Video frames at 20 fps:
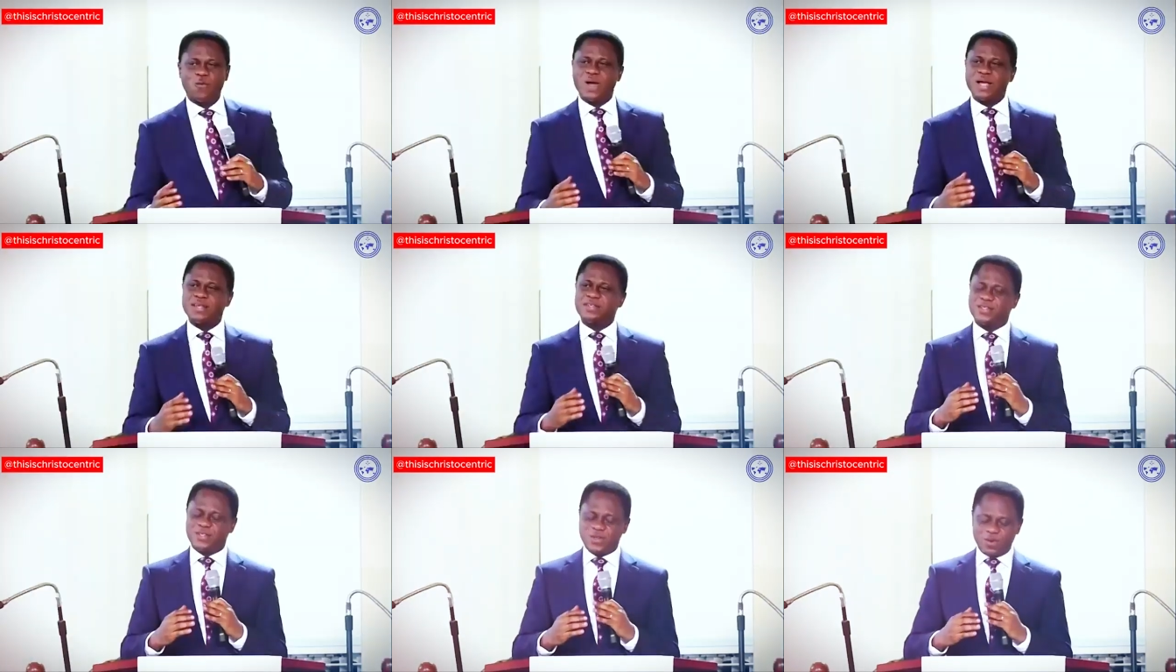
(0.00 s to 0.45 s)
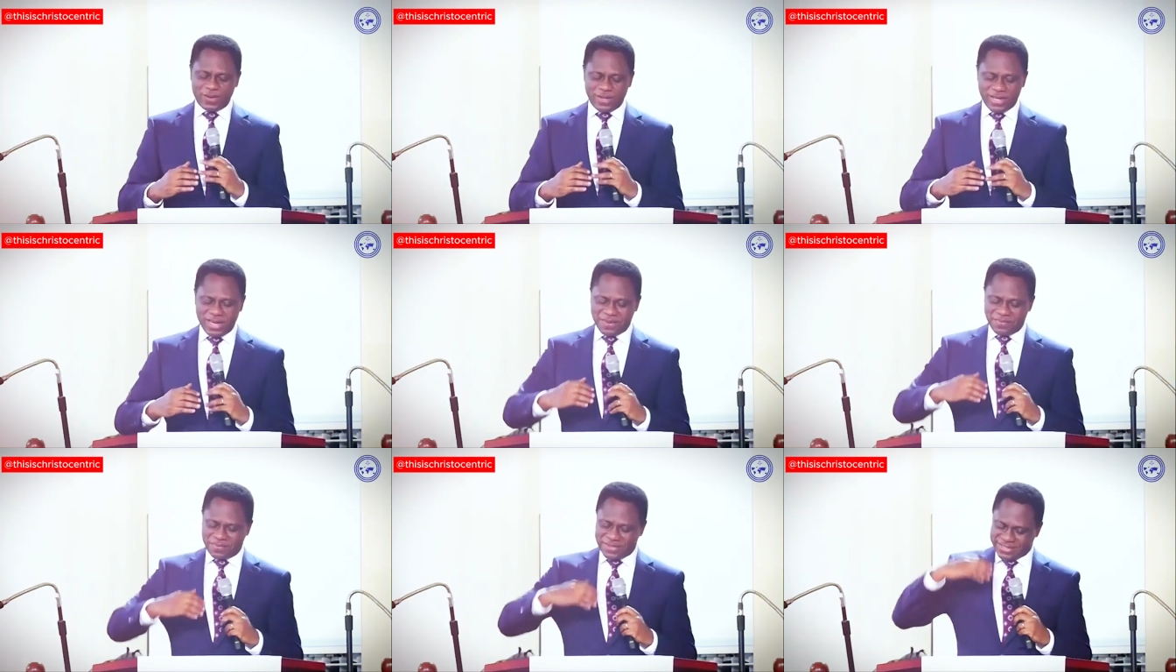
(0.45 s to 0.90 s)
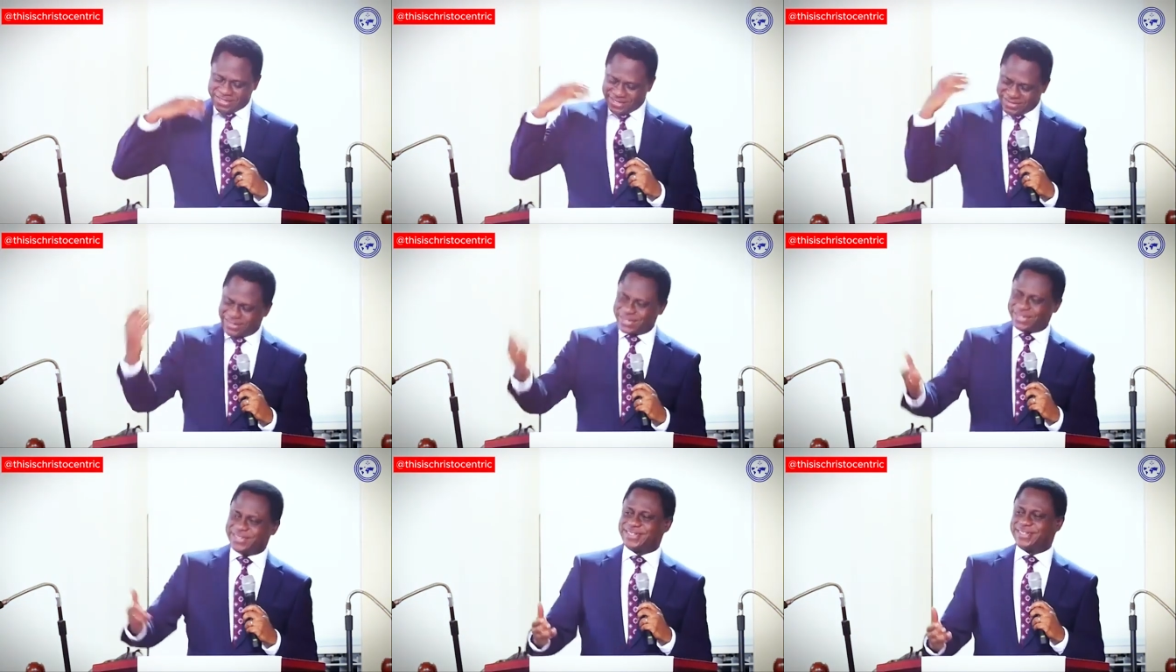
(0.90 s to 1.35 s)
Once your name is
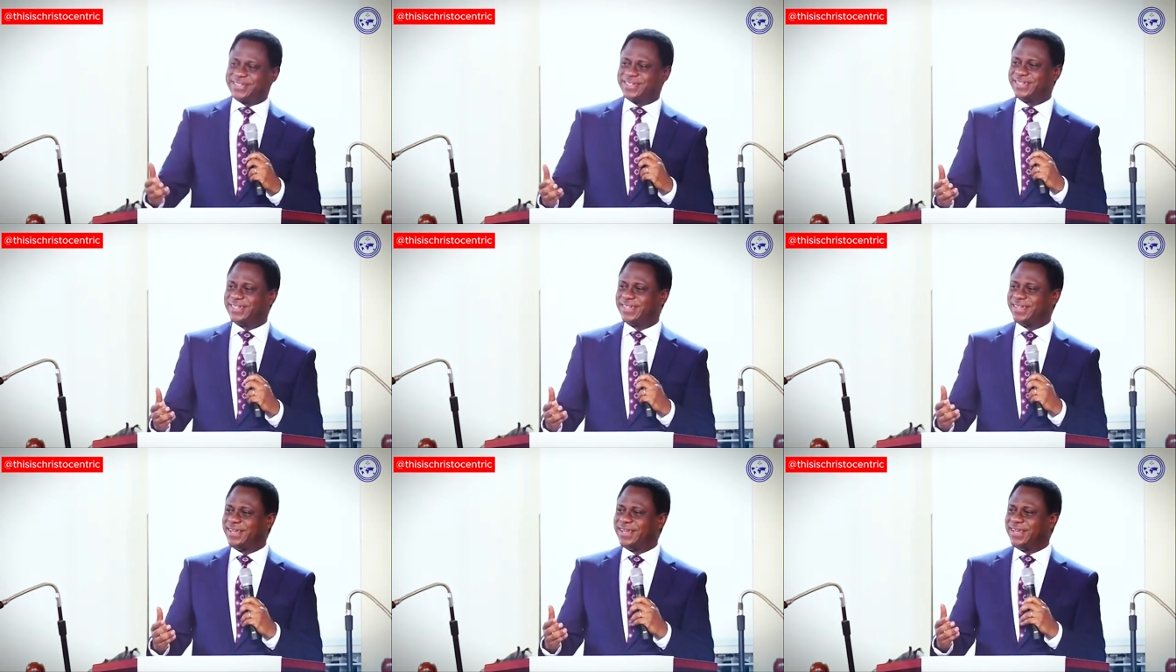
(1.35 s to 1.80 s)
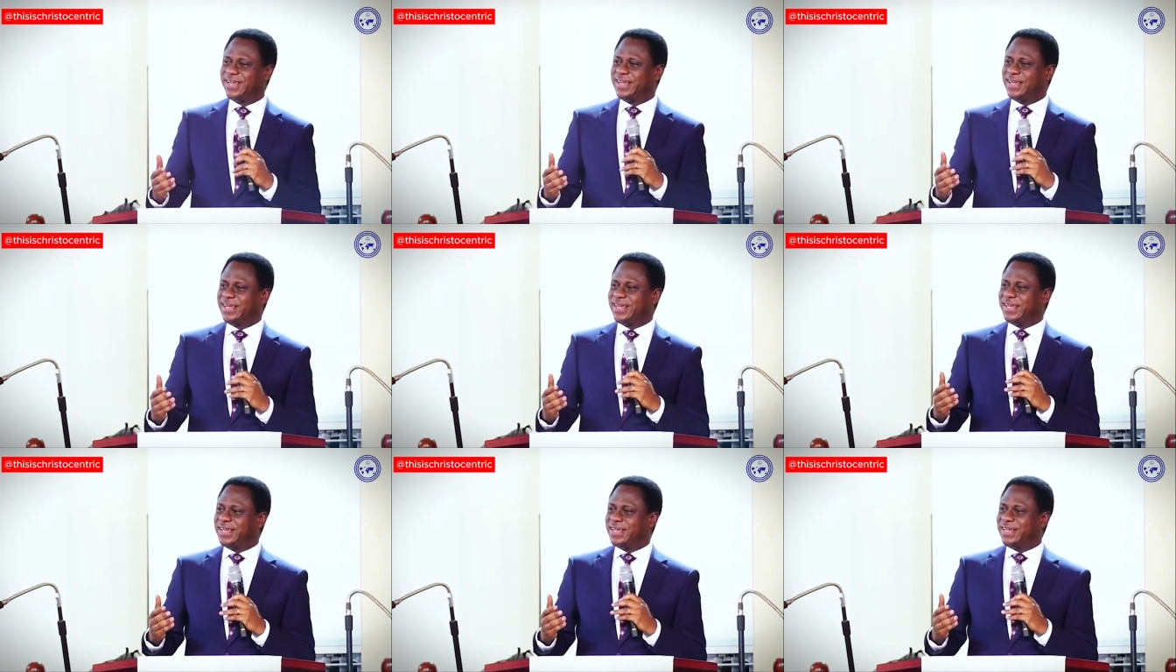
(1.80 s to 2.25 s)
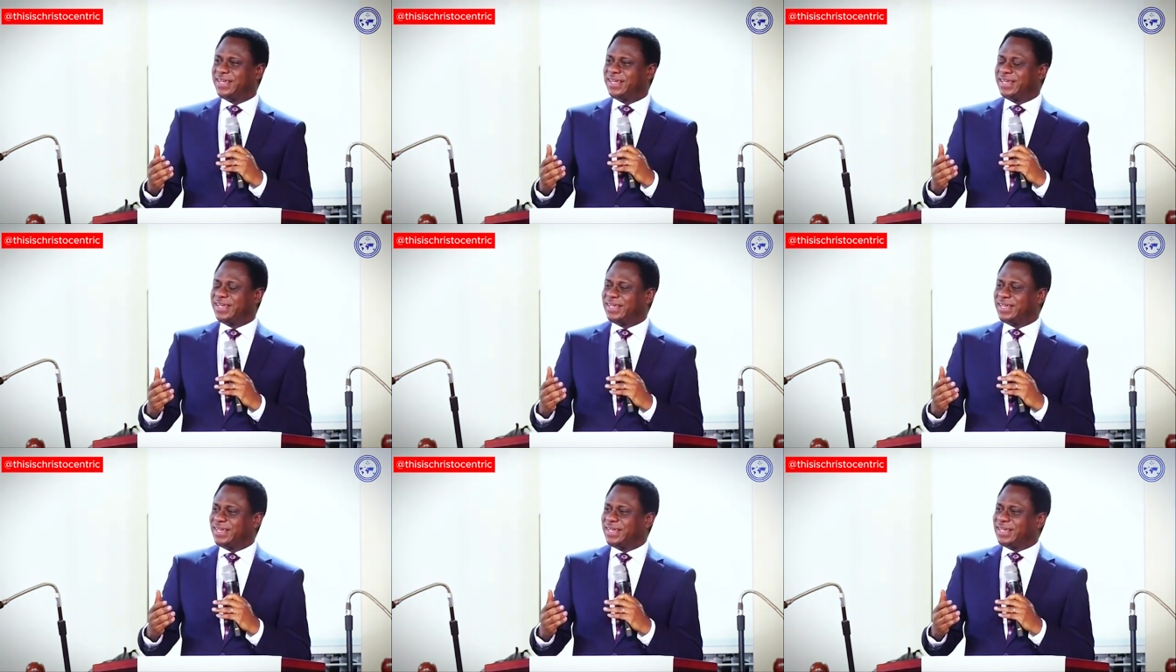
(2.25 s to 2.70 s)
great,
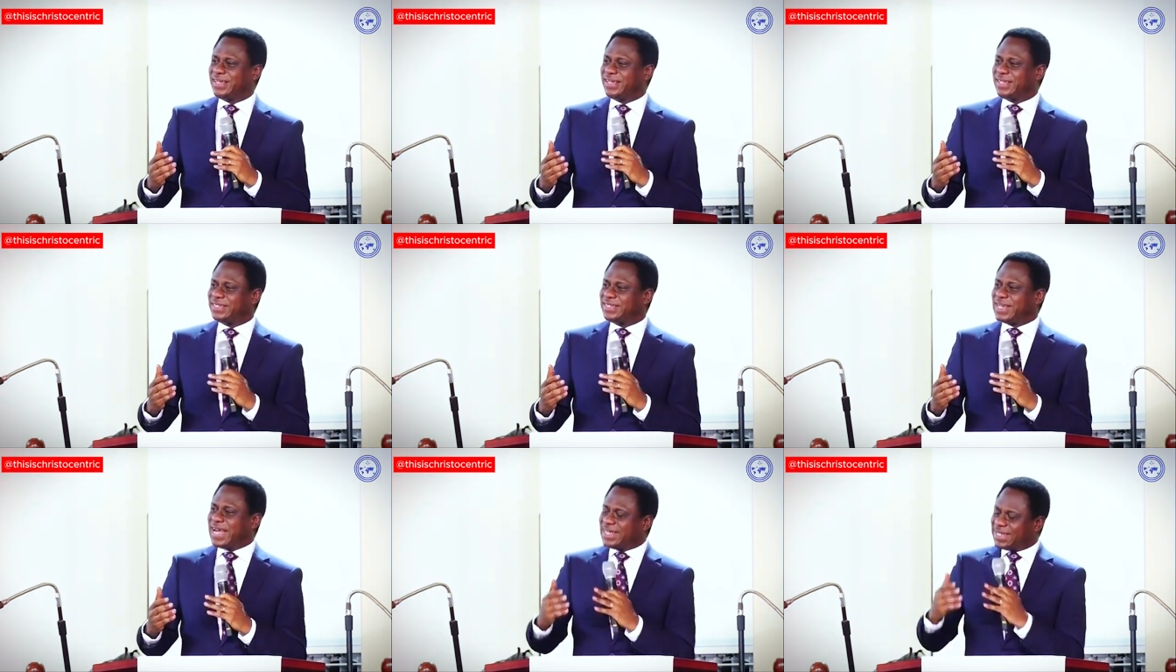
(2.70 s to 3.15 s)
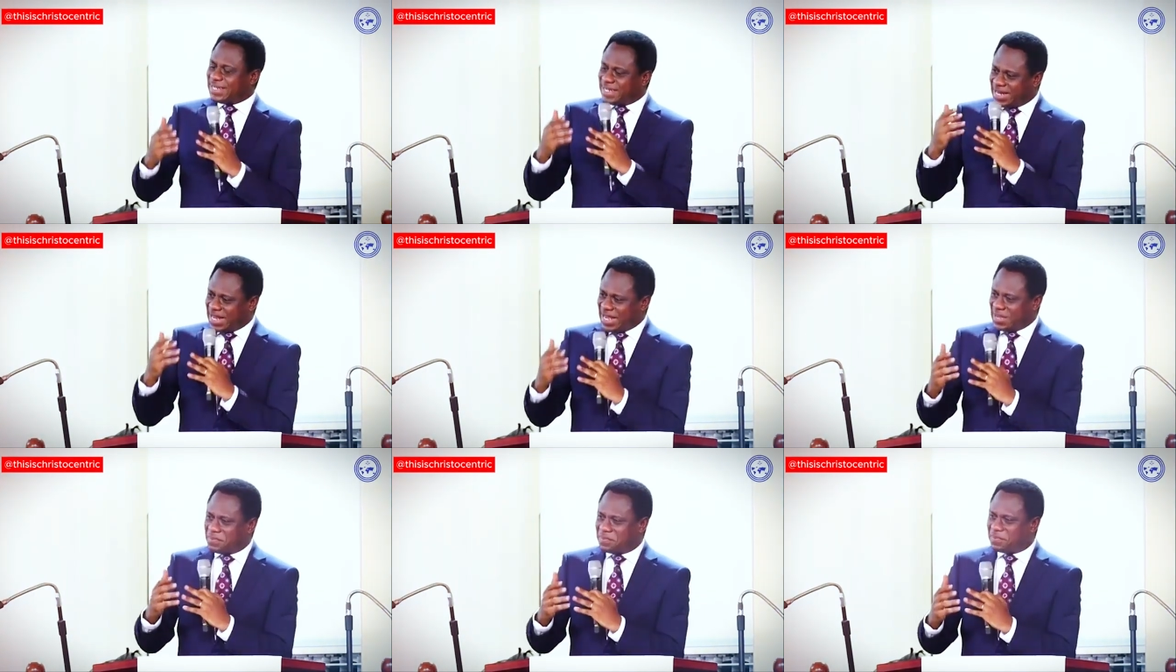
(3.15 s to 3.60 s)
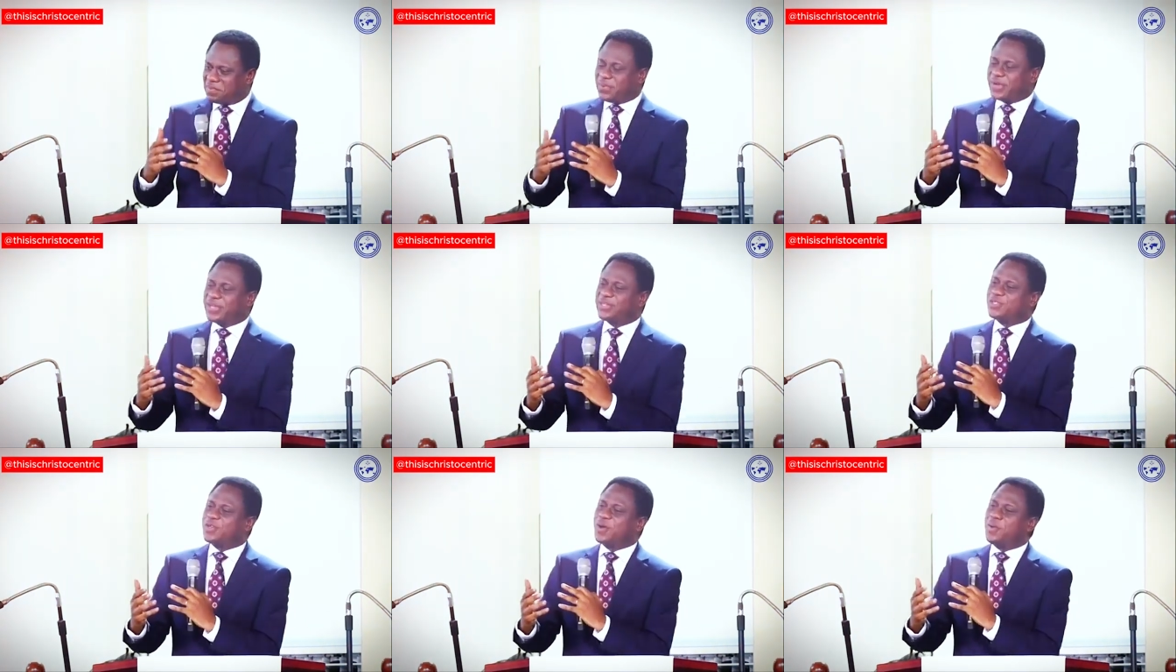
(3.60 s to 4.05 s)
that name
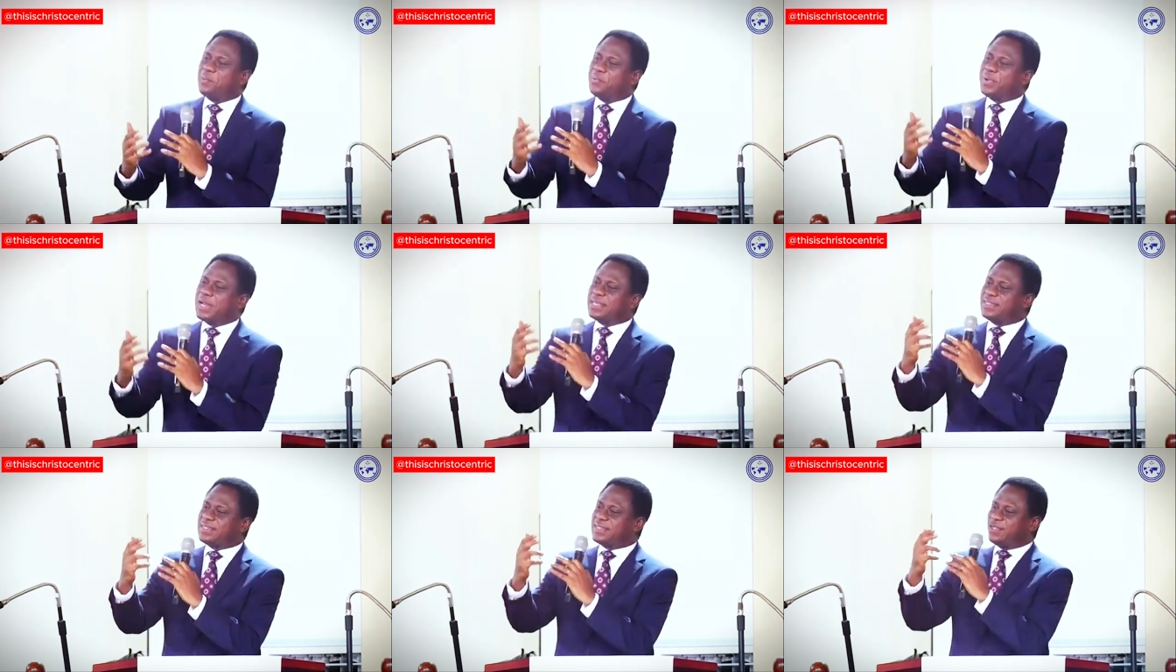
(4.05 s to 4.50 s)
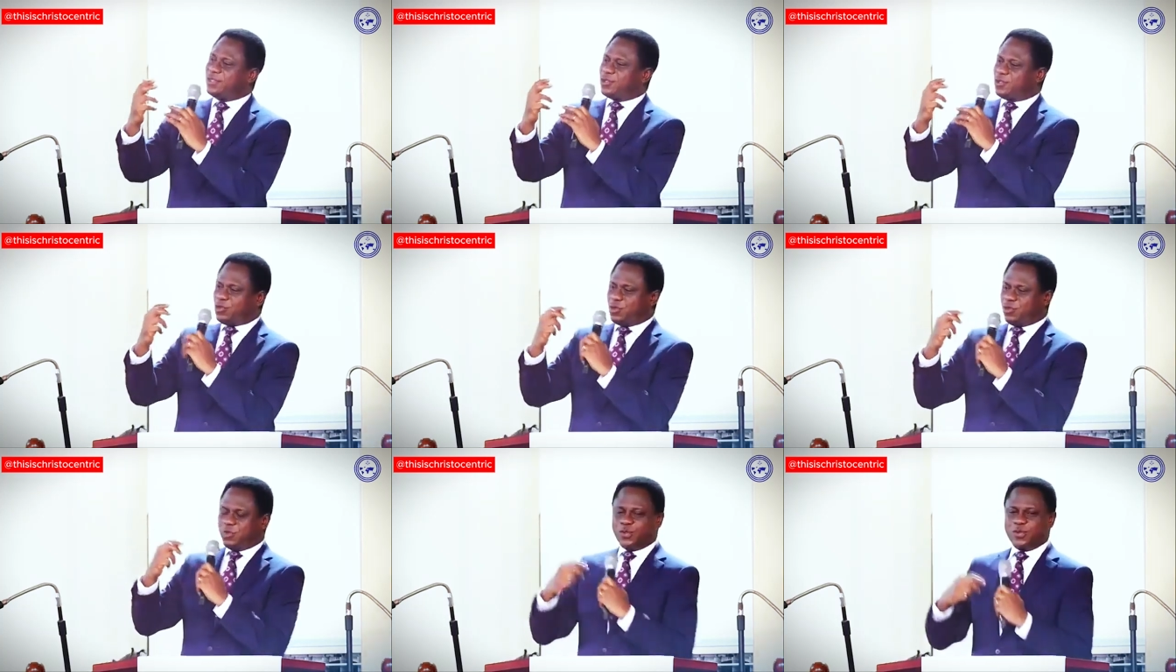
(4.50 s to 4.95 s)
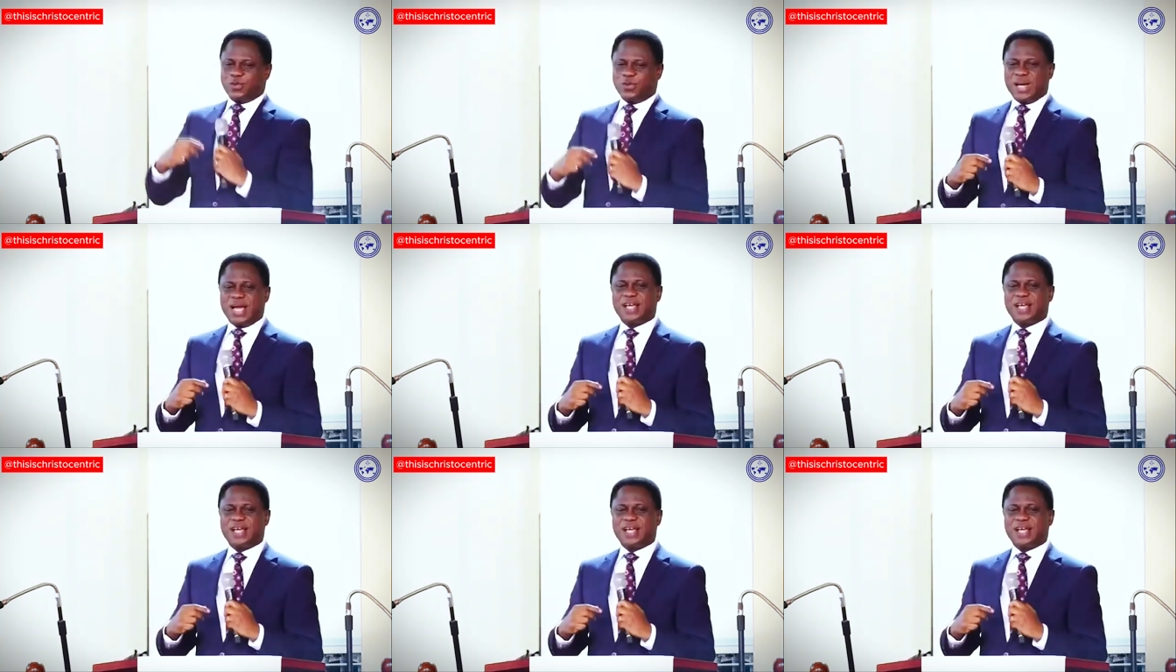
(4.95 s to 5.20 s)
brings some blessings to you